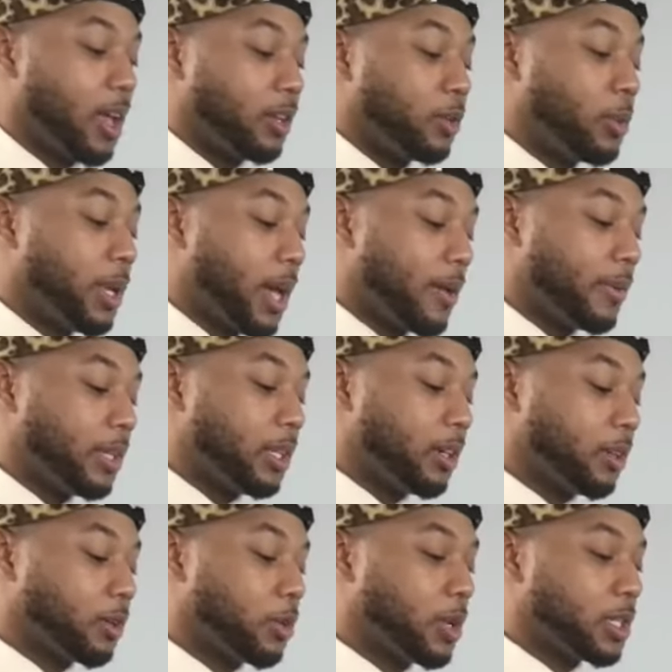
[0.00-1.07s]
do we have any
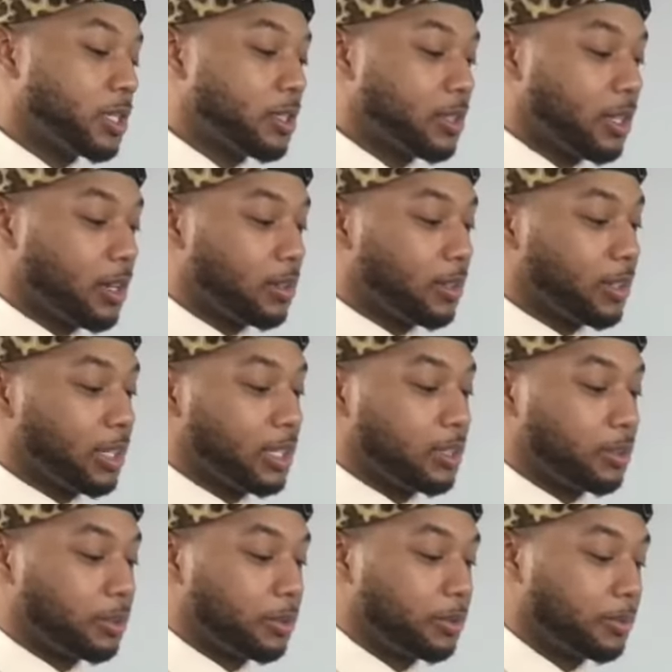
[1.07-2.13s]
other questions down there,
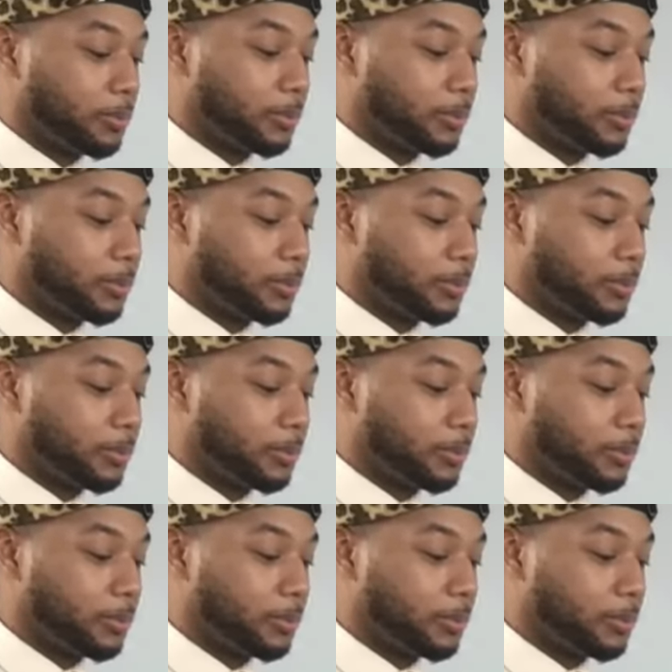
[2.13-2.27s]
Andrew?